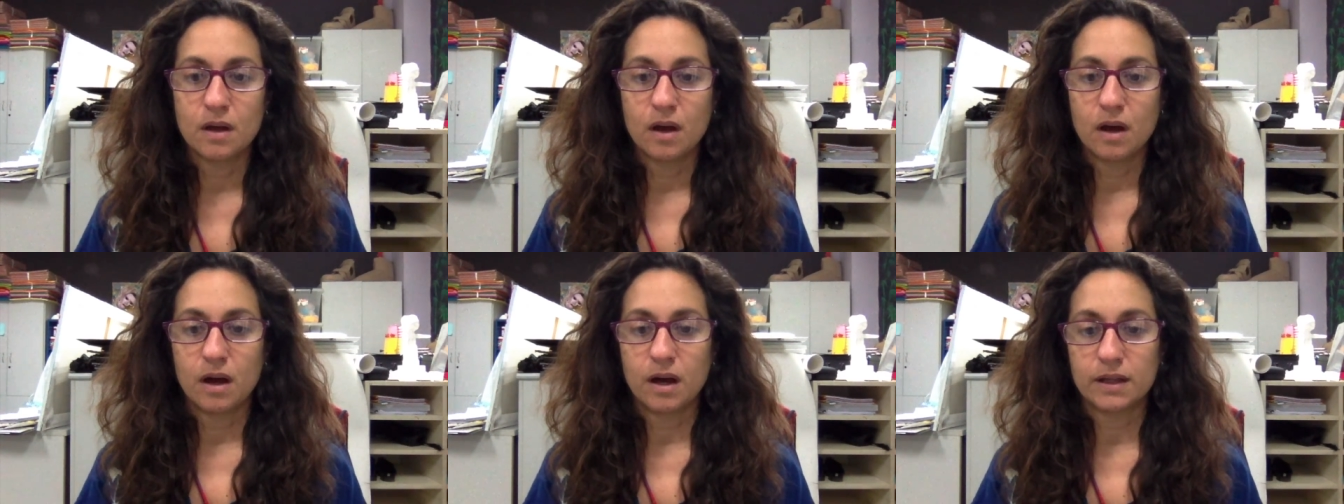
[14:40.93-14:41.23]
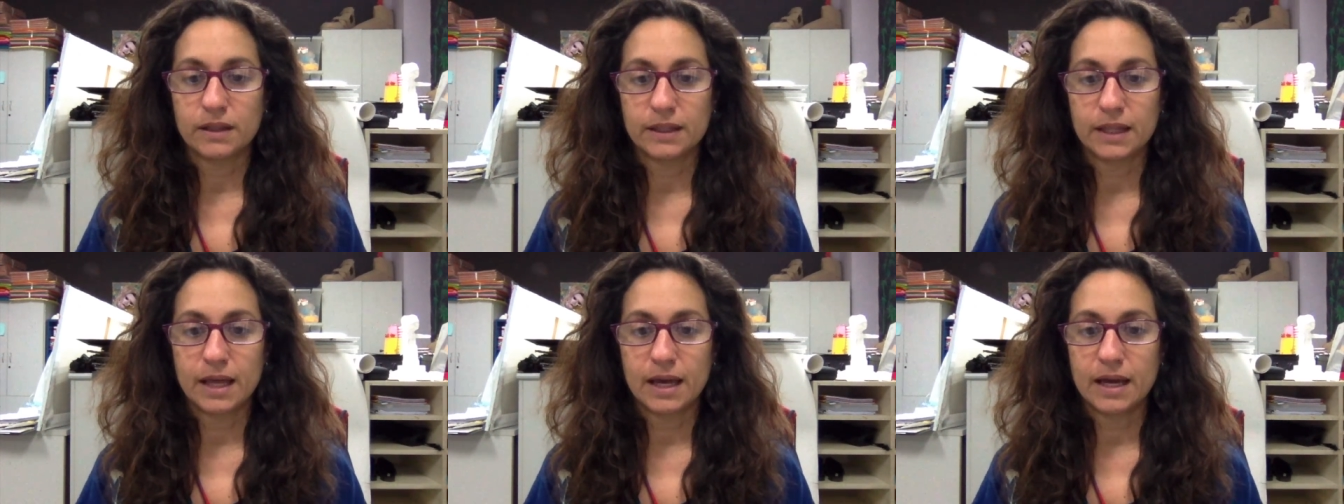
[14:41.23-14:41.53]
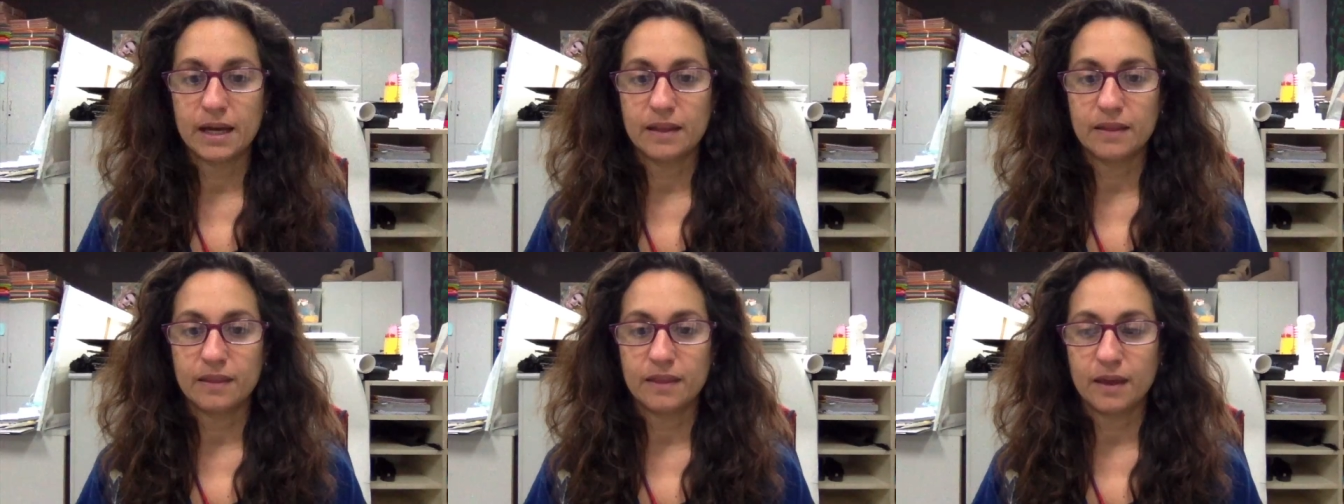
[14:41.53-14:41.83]

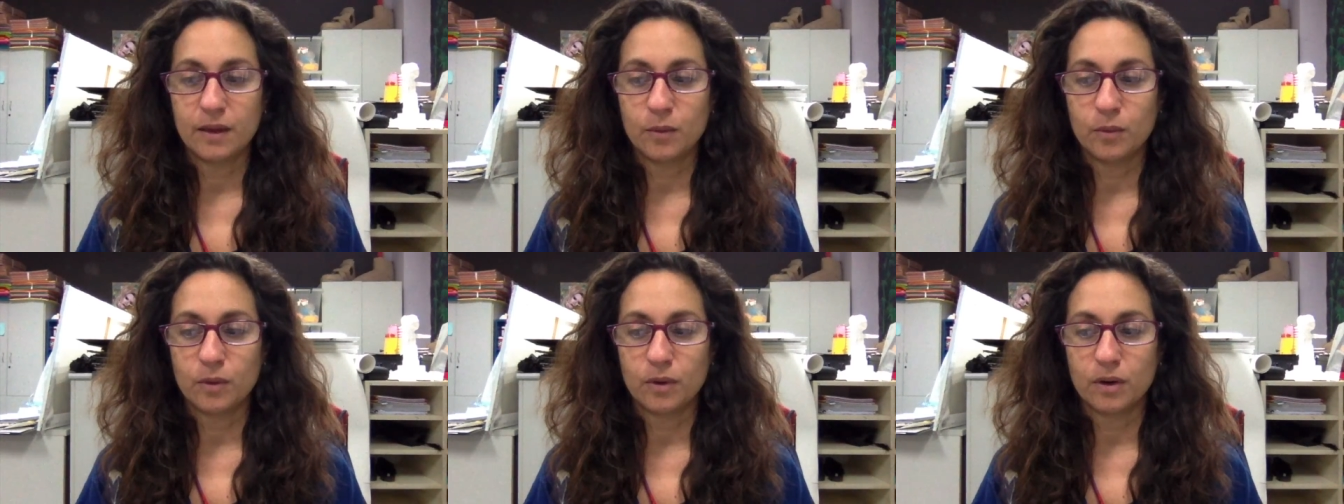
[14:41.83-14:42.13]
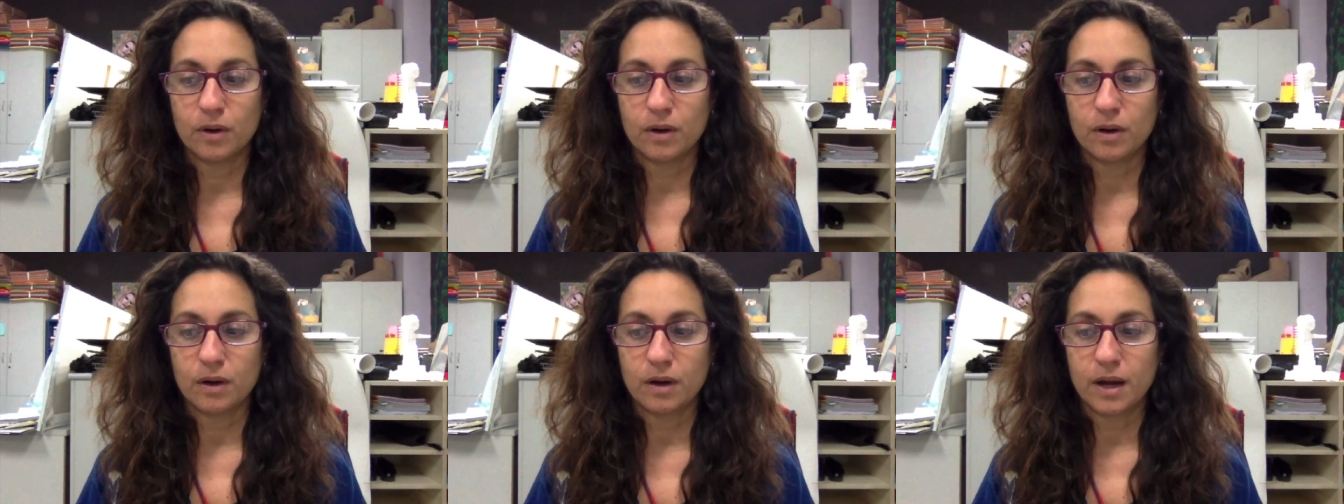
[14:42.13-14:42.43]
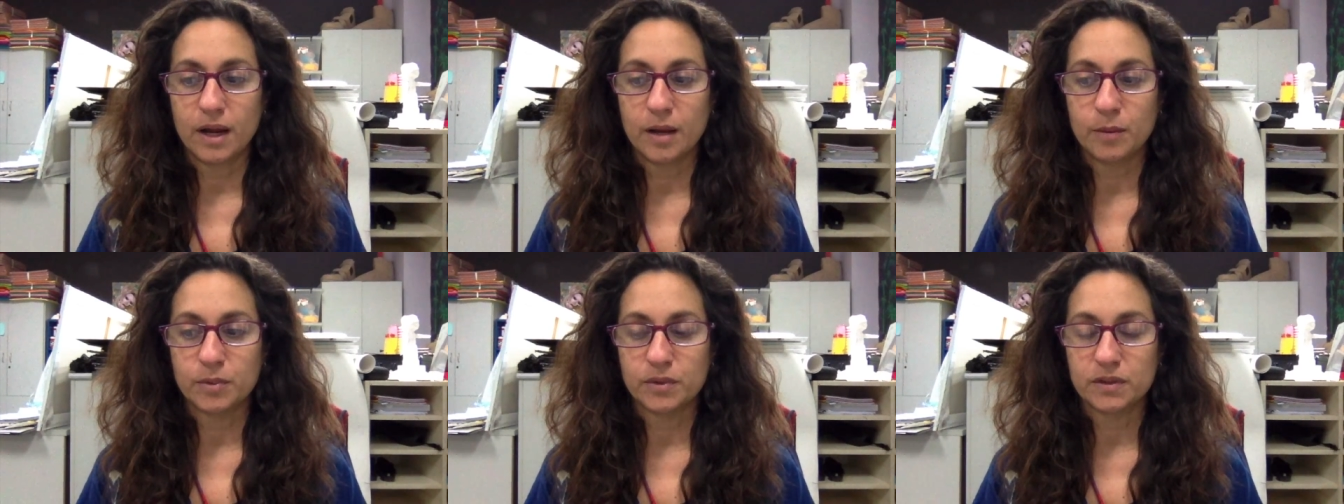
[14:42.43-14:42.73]
online, they were
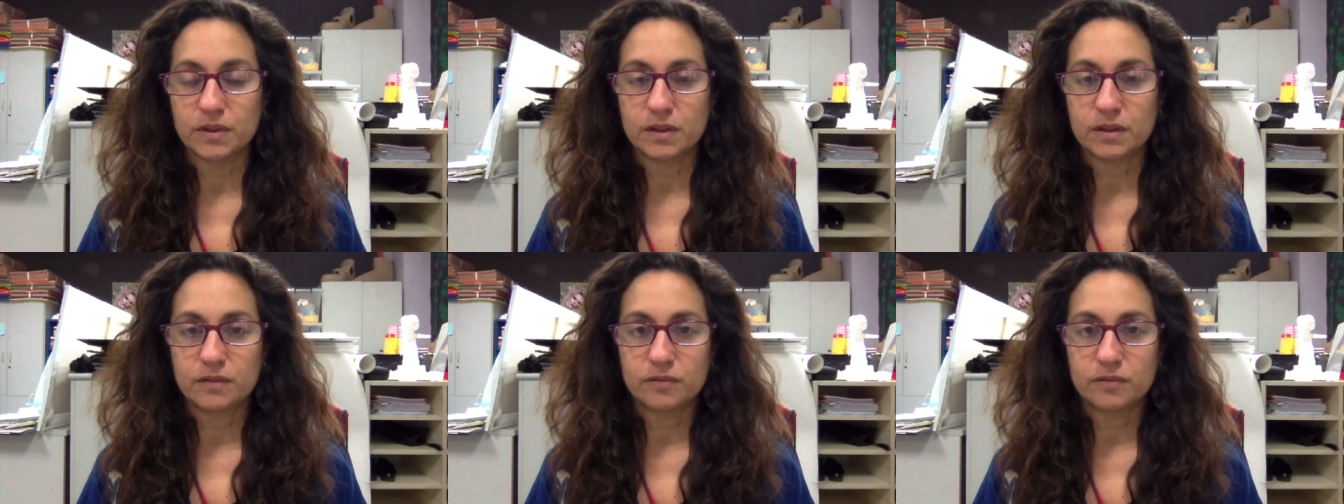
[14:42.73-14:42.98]
able to